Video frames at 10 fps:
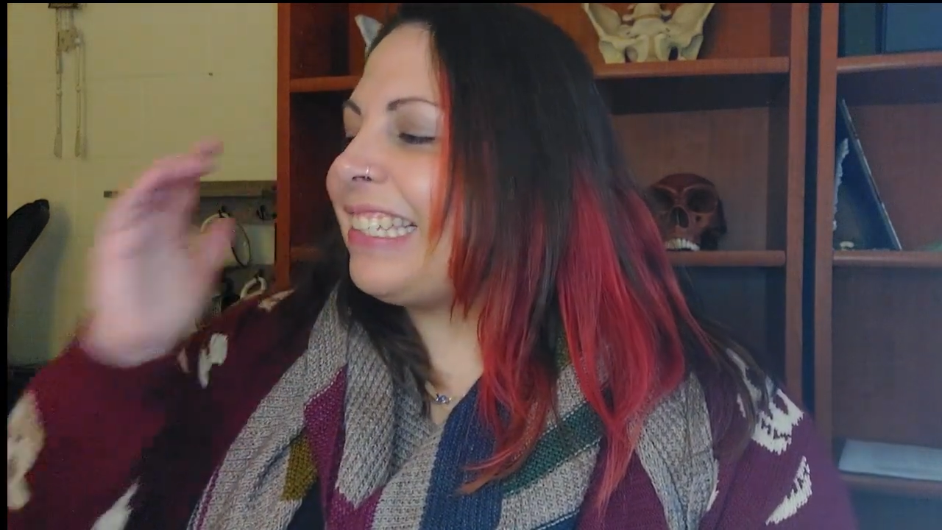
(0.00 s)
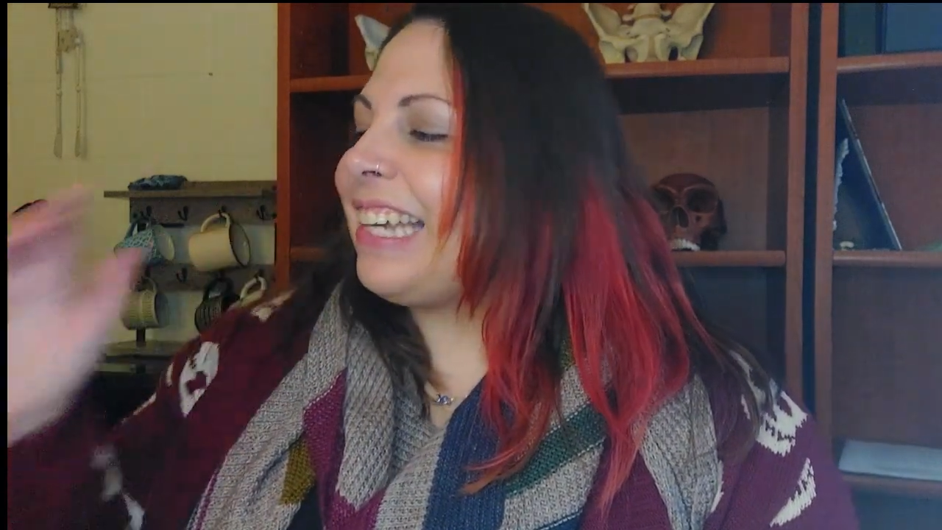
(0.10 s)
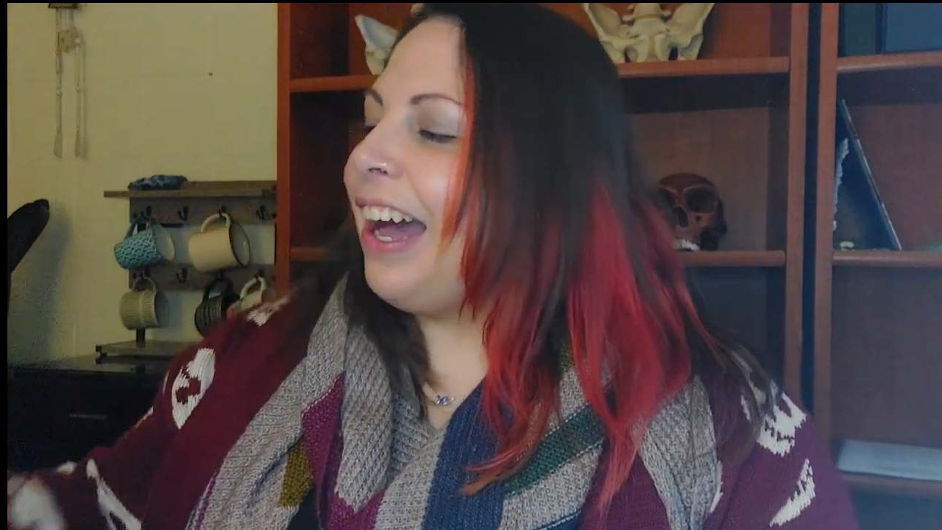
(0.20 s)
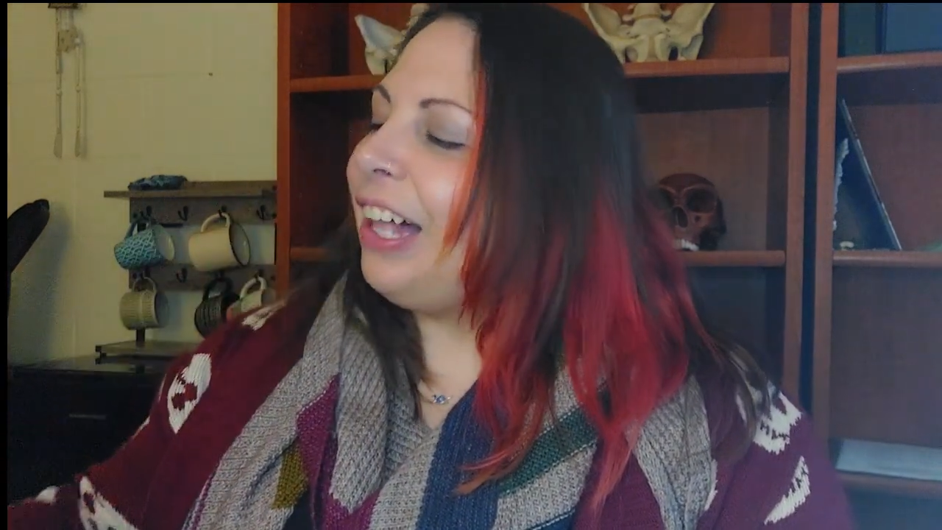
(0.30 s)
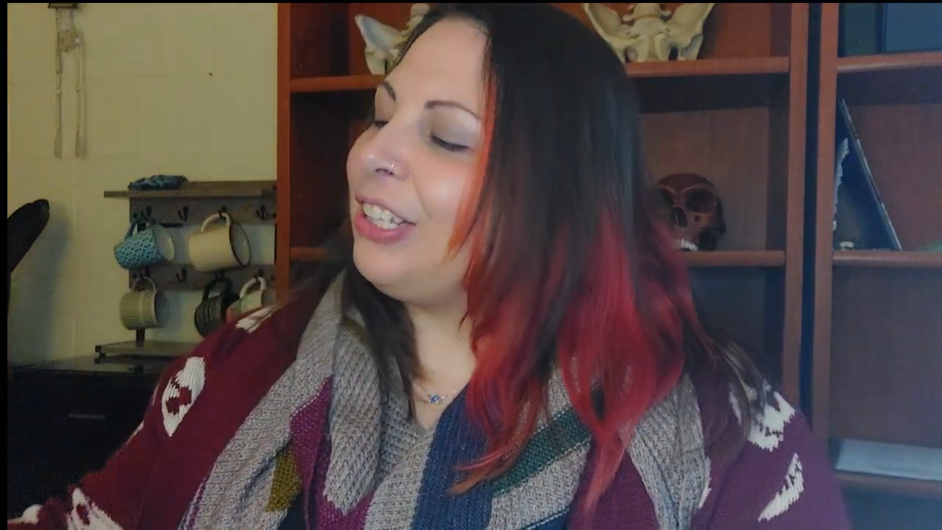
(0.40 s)

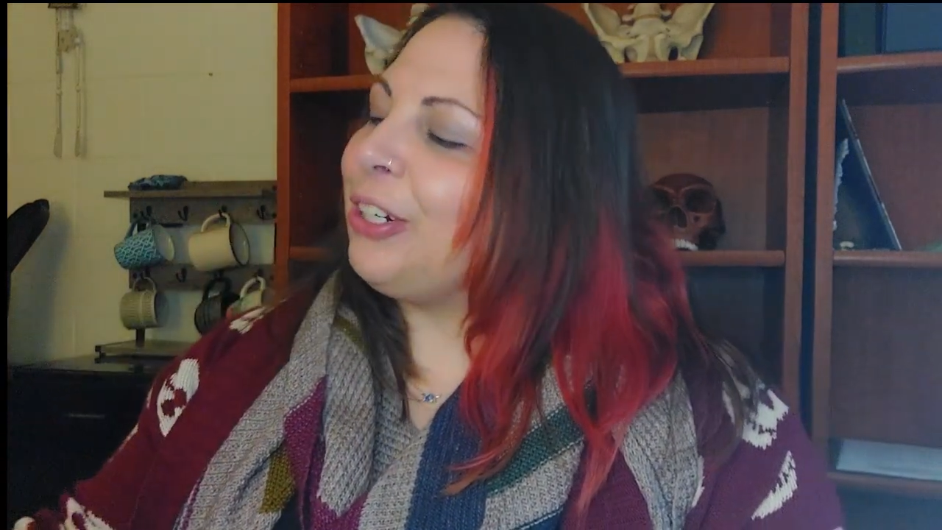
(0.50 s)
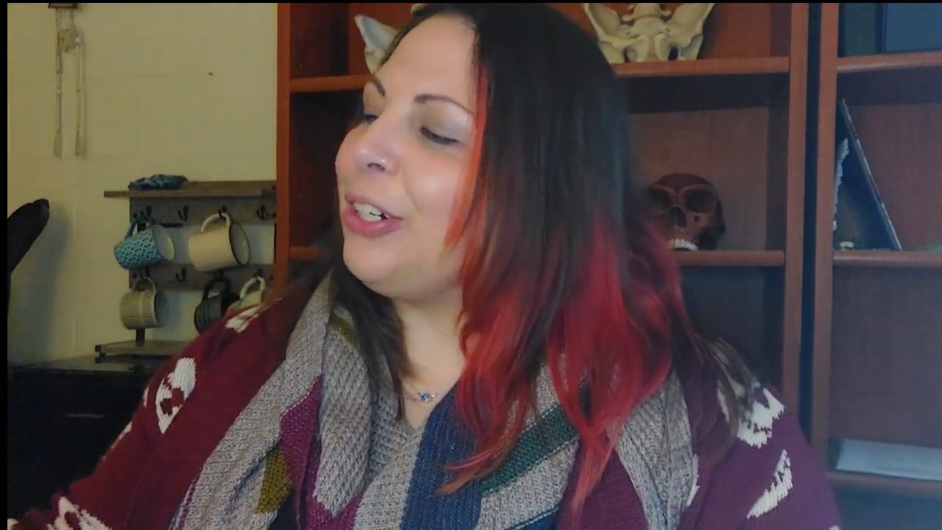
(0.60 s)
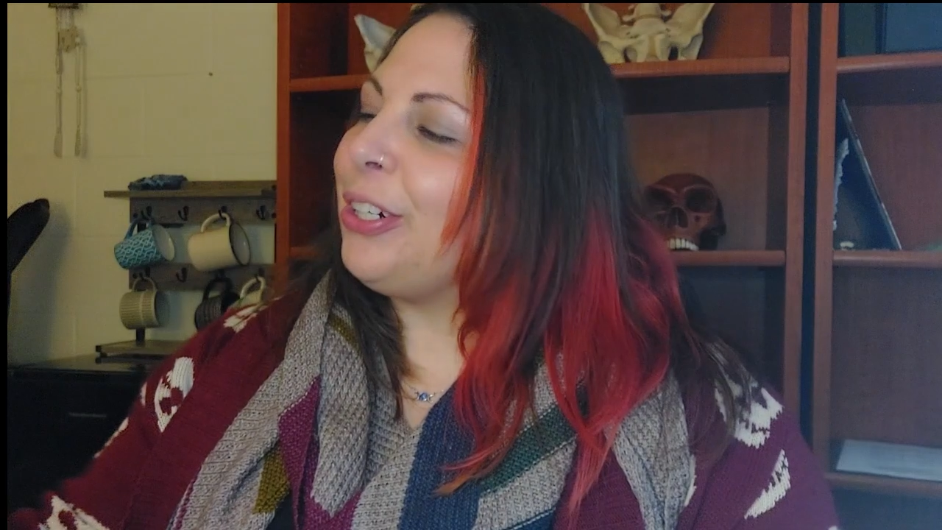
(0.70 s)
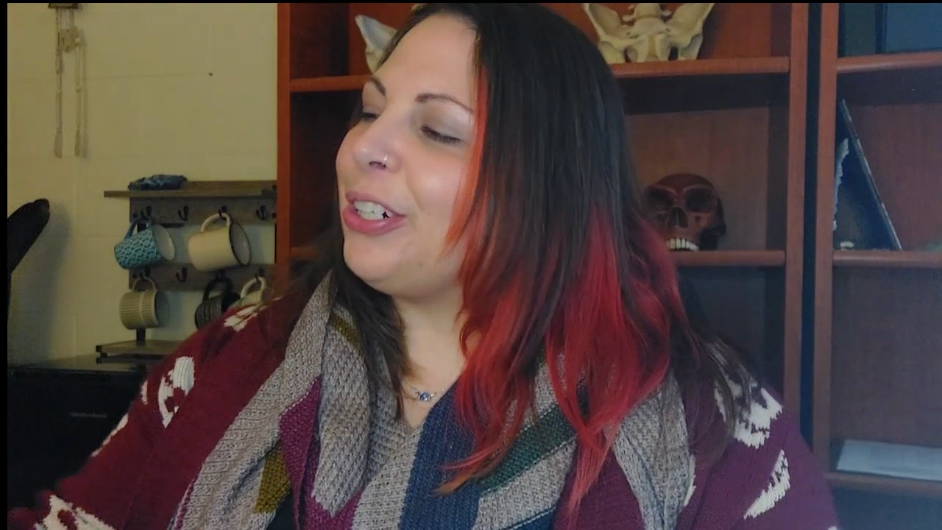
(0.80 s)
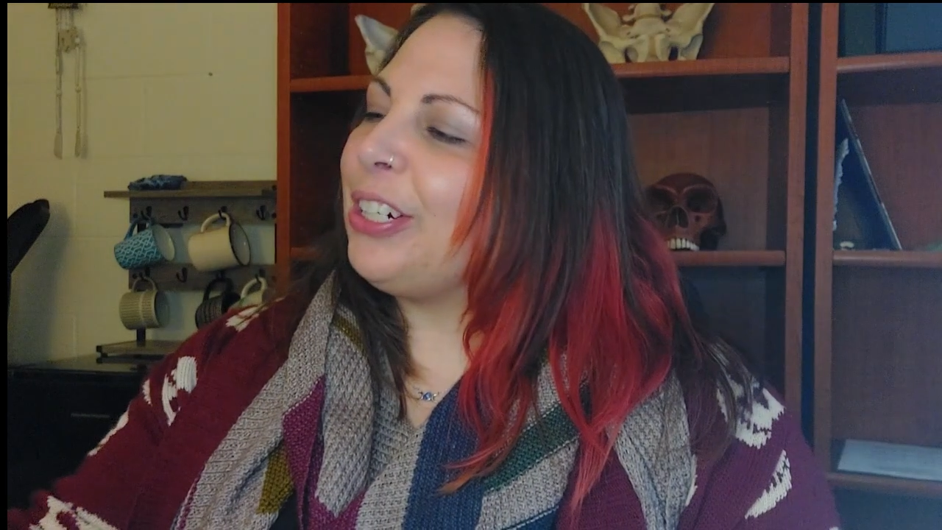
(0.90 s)

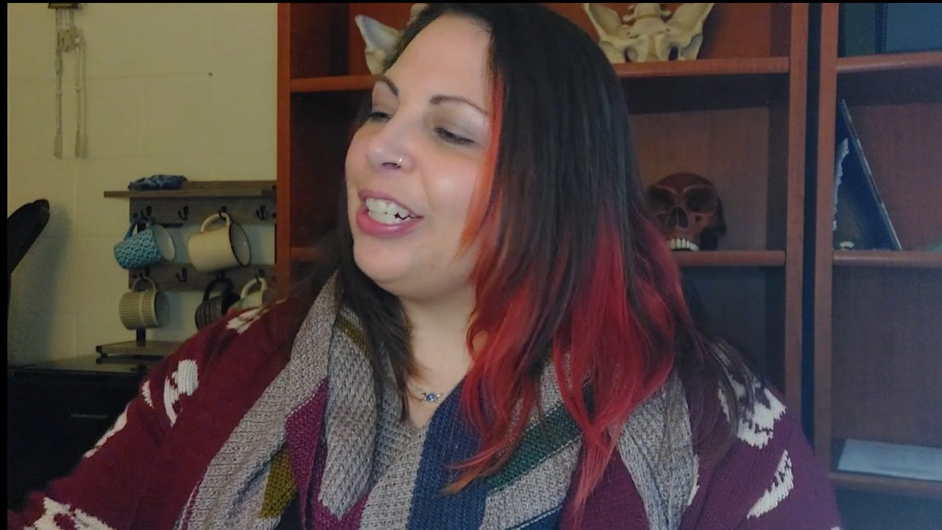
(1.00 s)
color